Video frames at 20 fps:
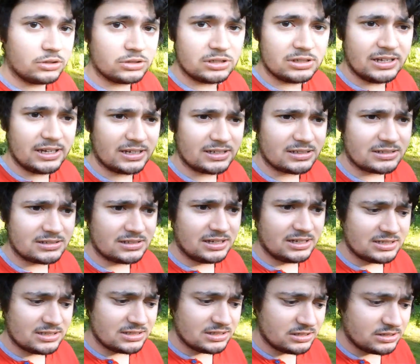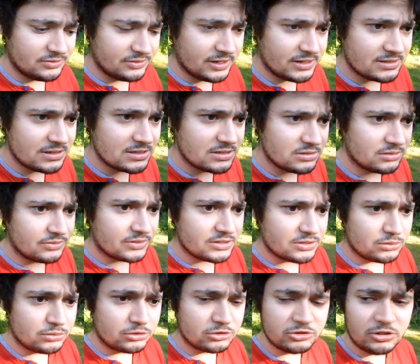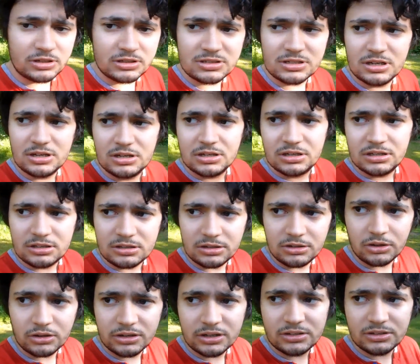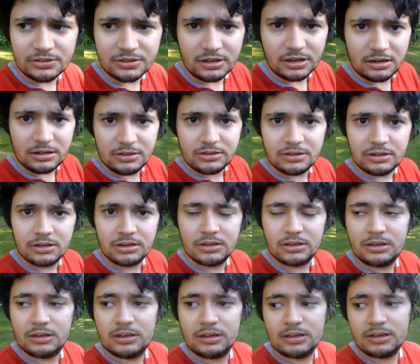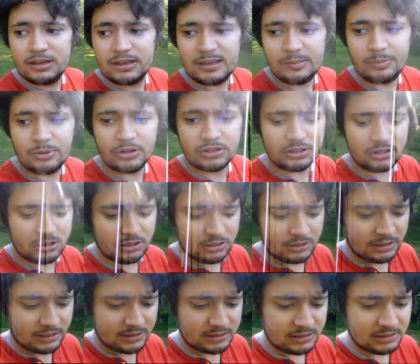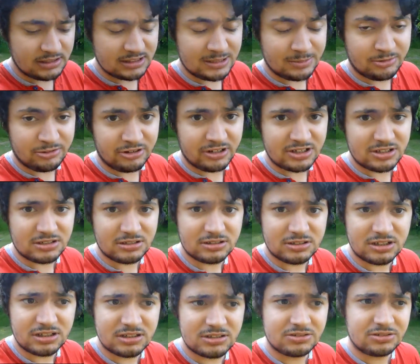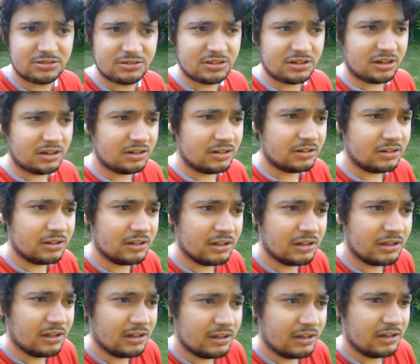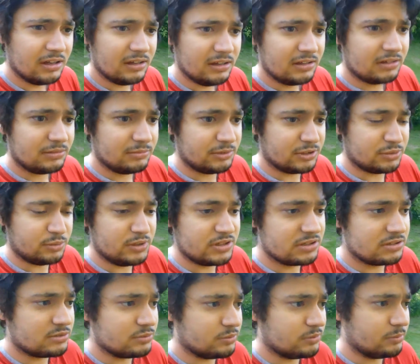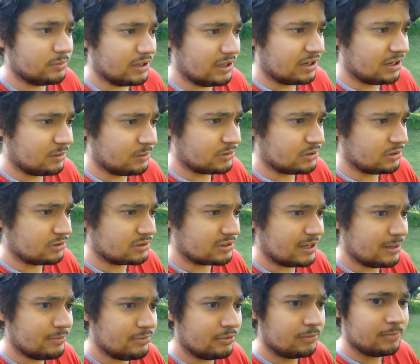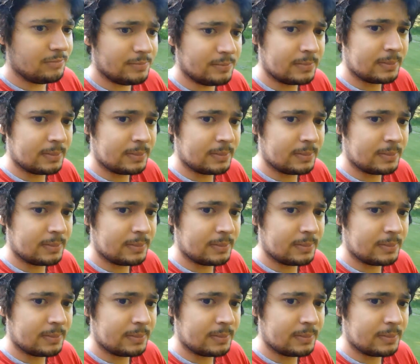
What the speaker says: to test the defences of his Horcrux, the locket on the island. He put an anti-disapparation jinx on the island, which wizards wouldn't be able to escape from.